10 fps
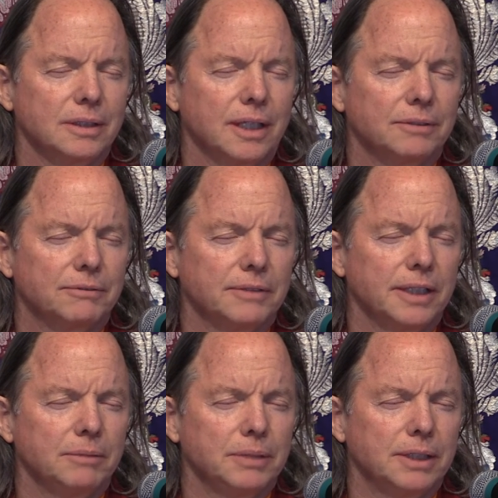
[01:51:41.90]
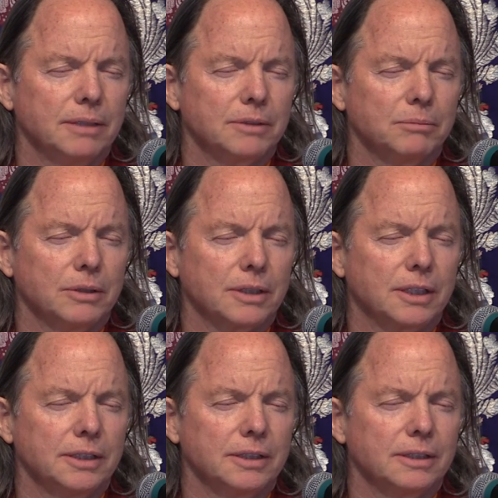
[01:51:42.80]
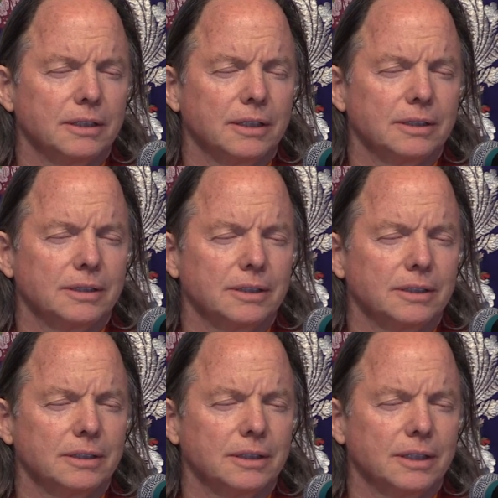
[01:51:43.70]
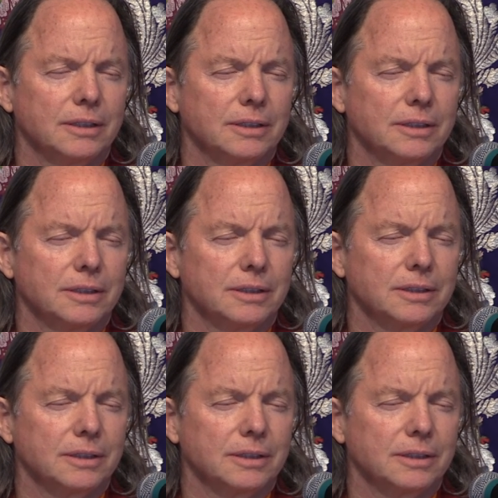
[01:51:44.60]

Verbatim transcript: that flame becomes more clear, larger, larger.